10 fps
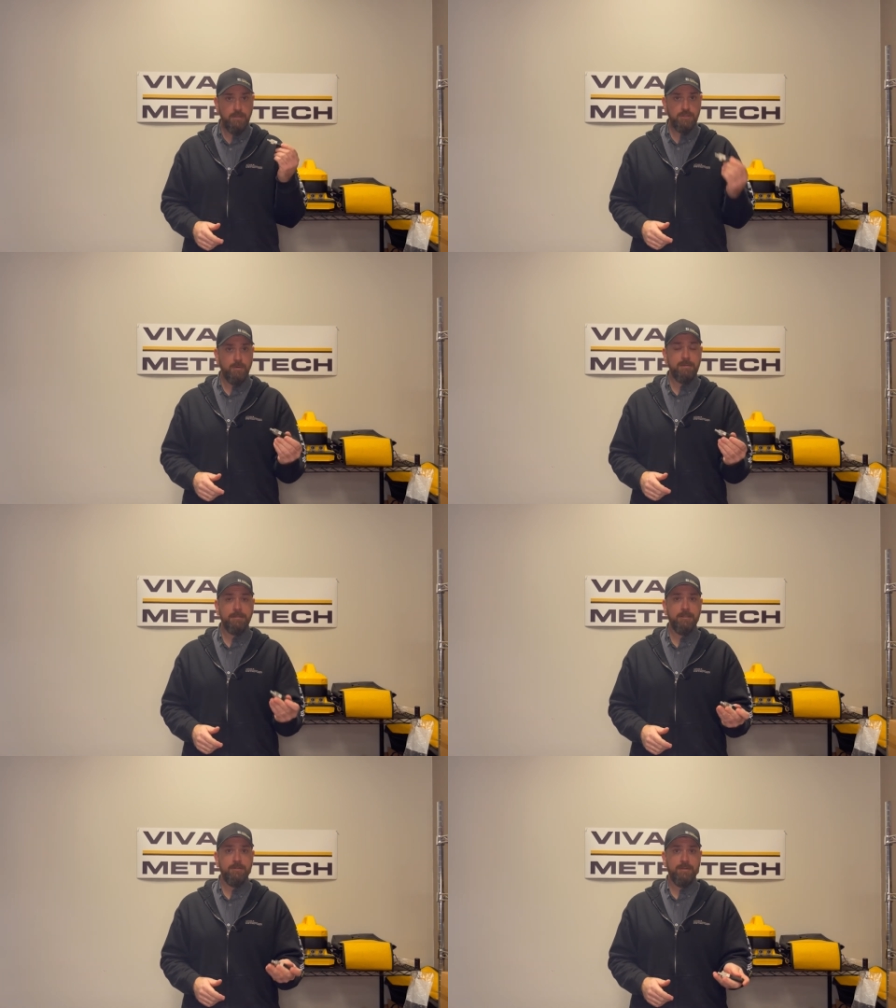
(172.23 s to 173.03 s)
So what I'm
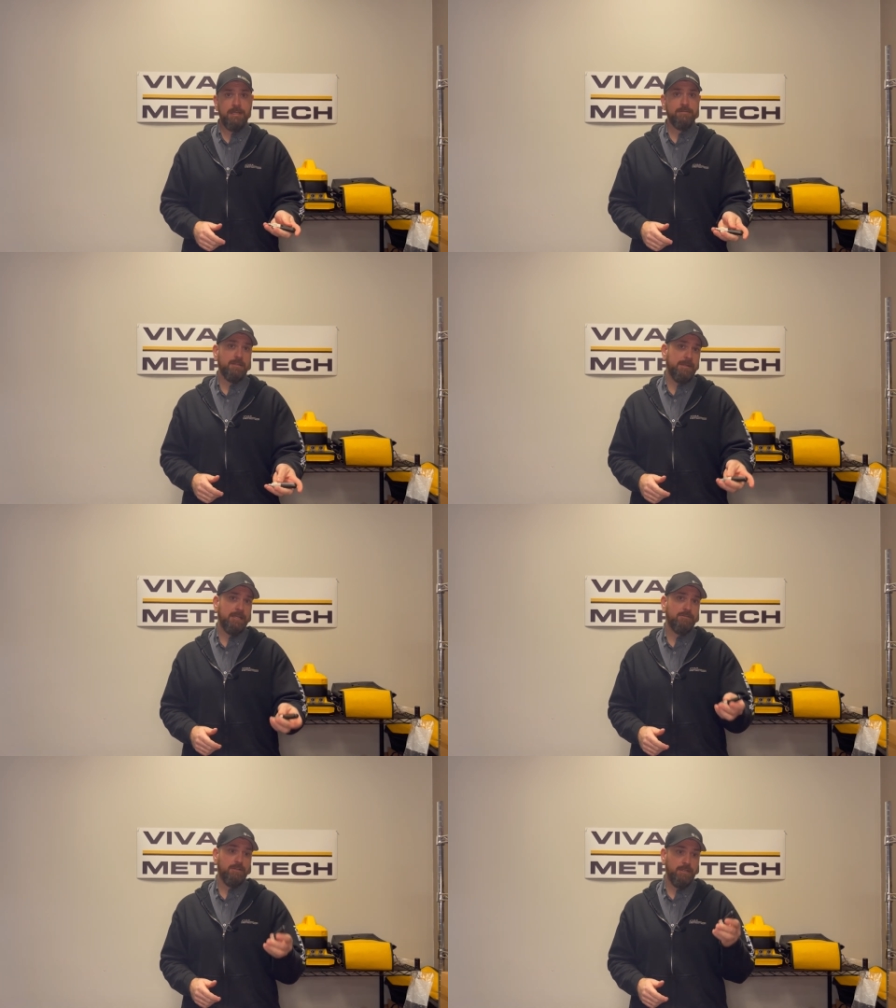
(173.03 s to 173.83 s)
going to do now is I'm
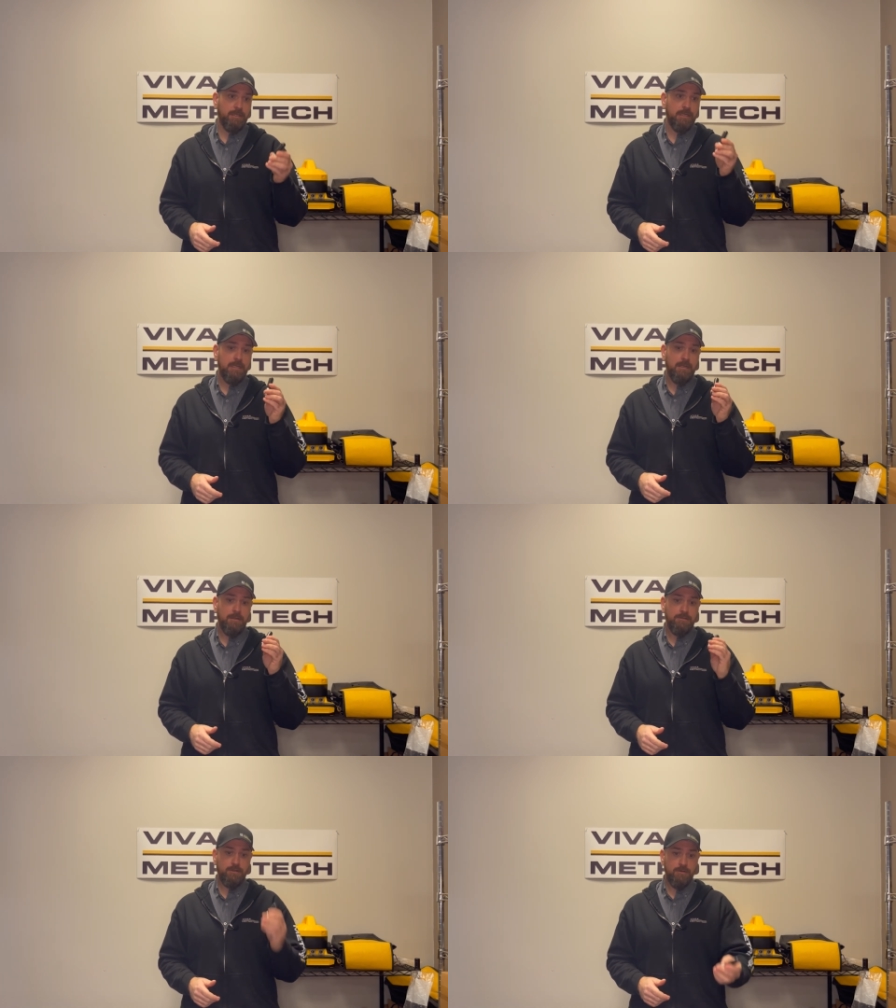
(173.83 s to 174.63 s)
actually going to
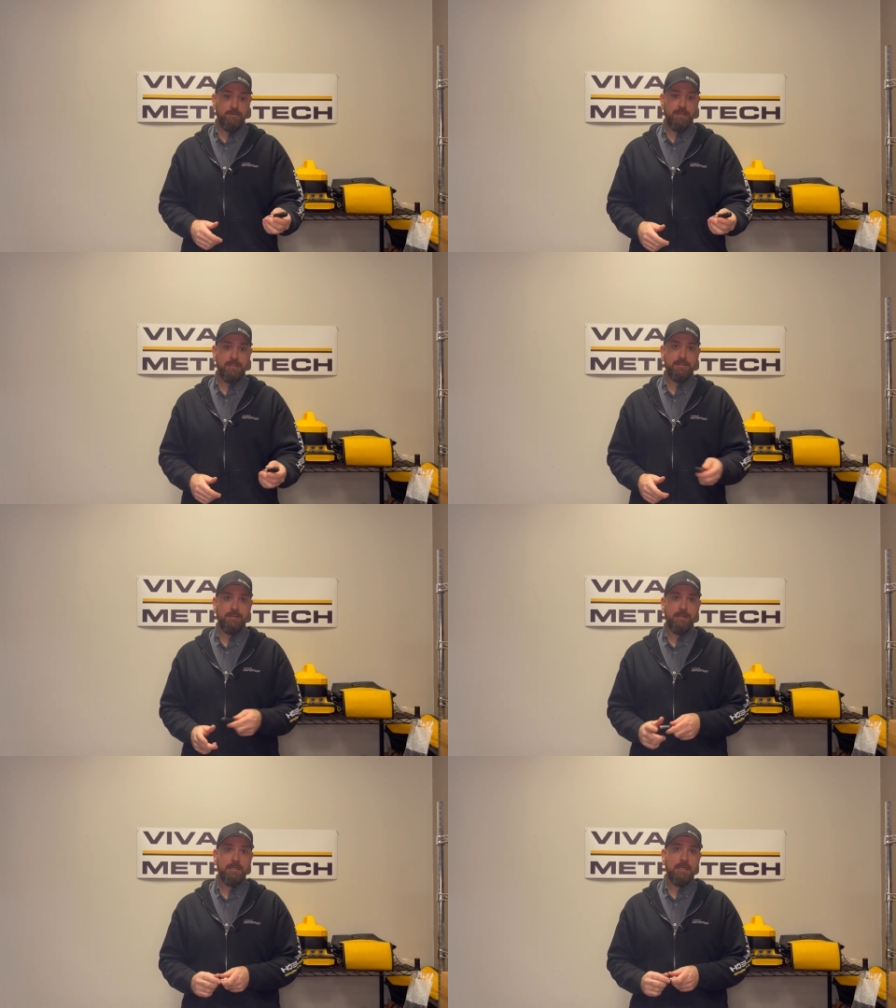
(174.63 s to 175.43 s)
turn one of these
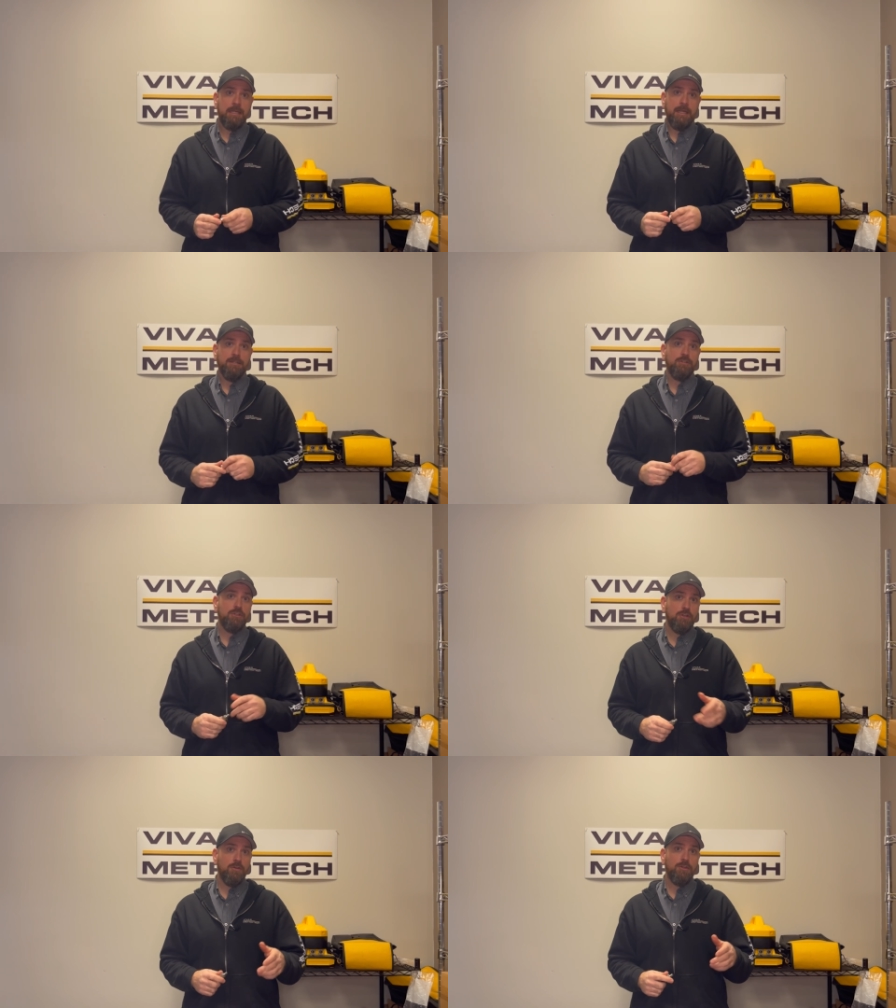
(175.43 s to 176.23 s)
on and
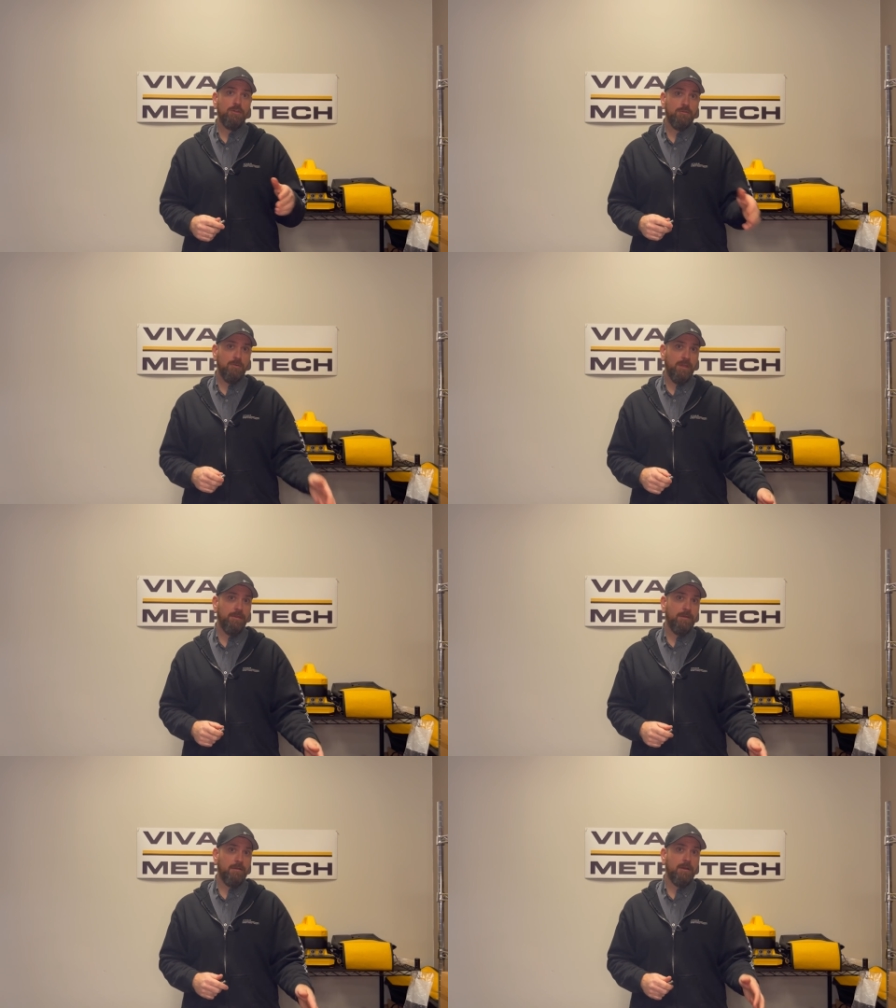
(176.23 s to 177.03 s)
show you
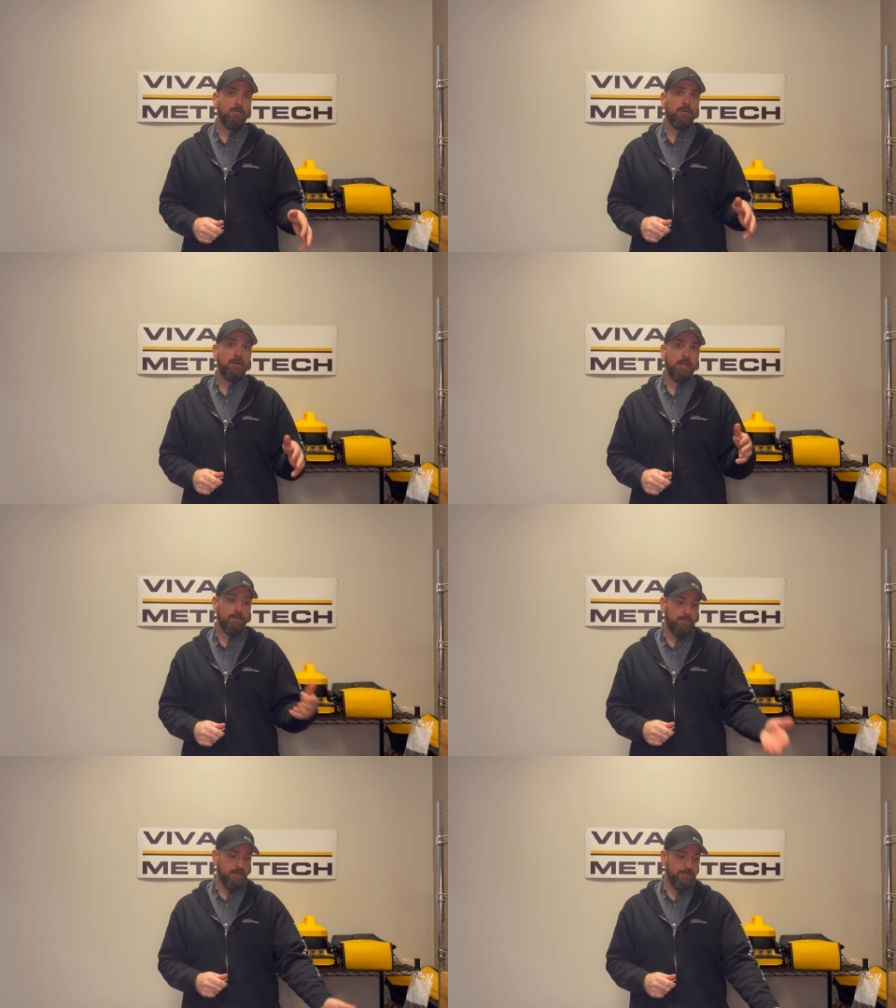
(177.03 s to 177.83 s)
with our,
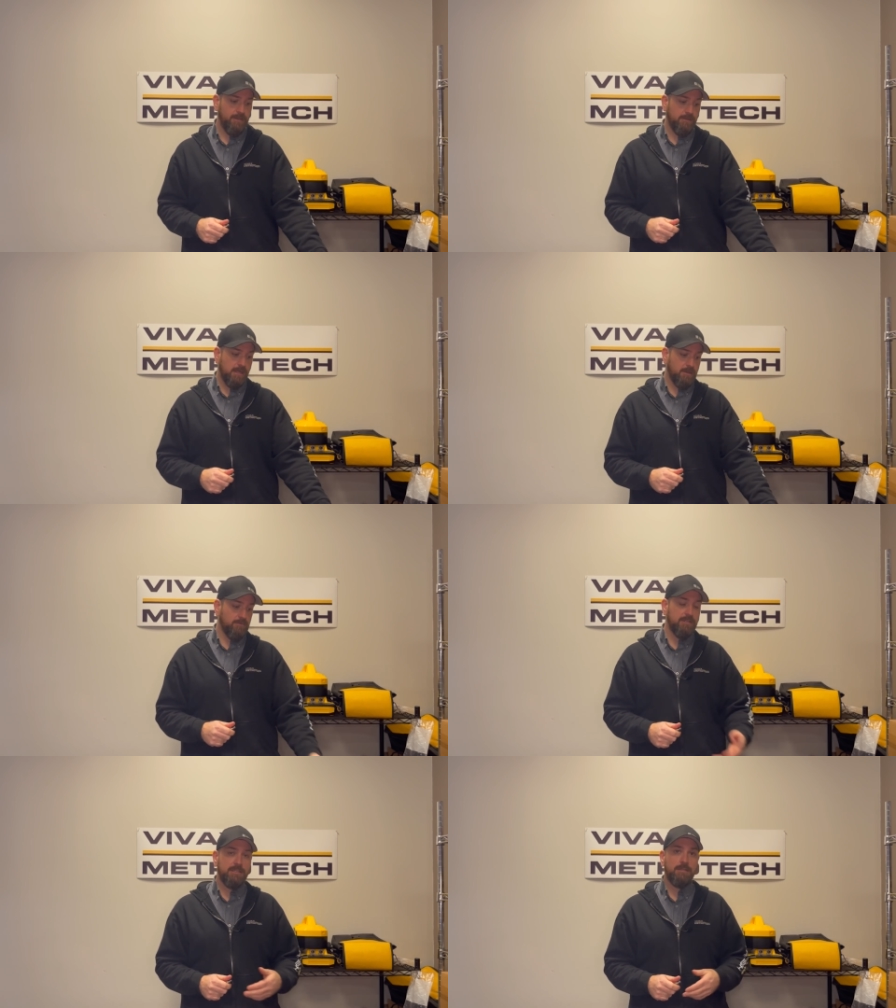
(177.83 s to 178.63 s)
it'll be a VLOC
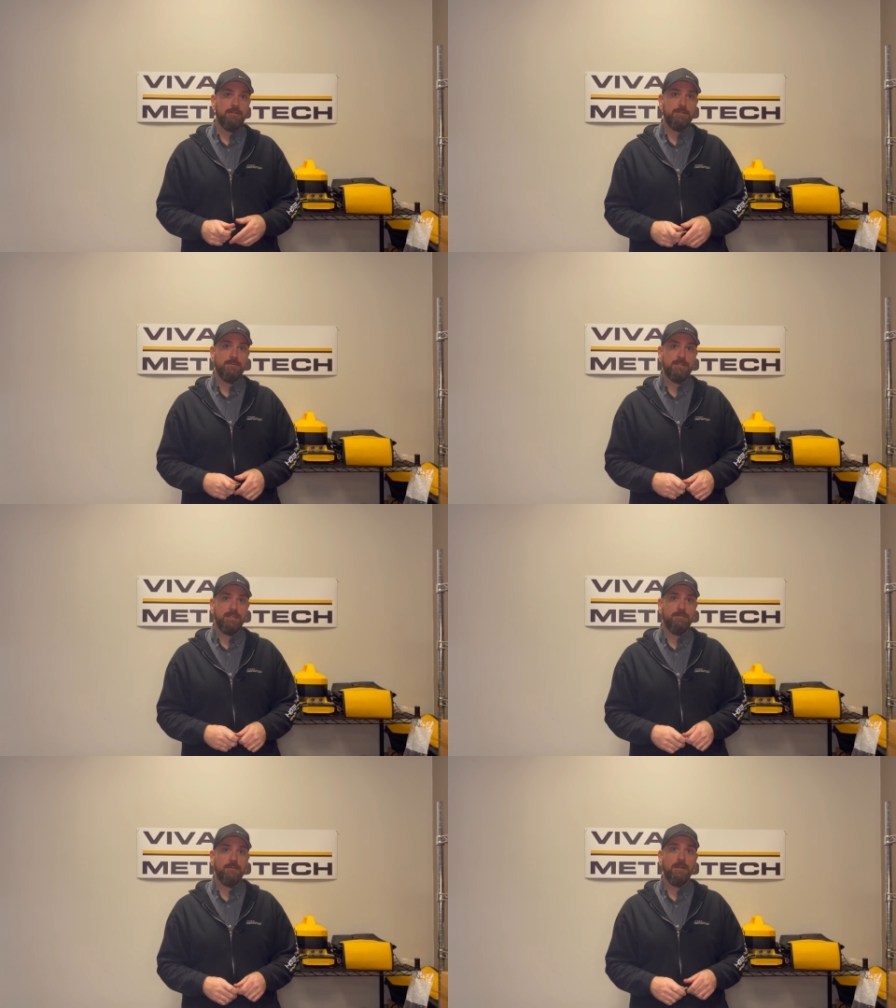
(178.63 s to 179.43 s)
3 series
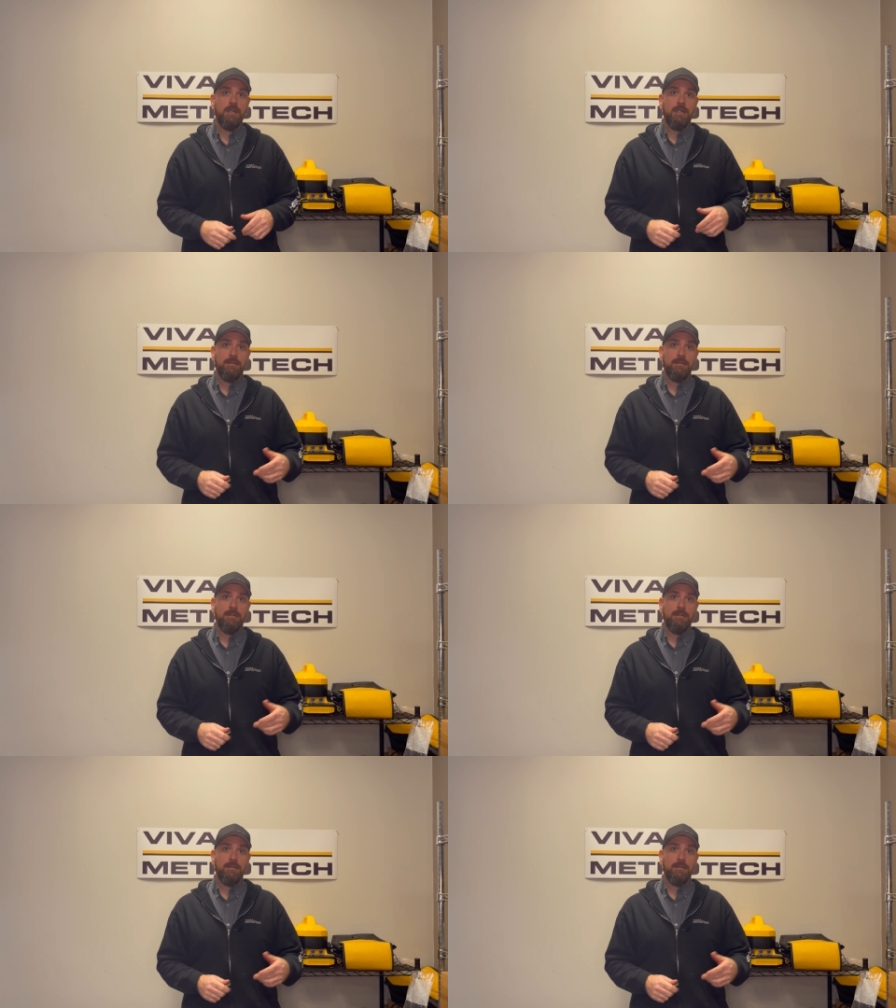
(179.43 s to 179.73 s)
receiver.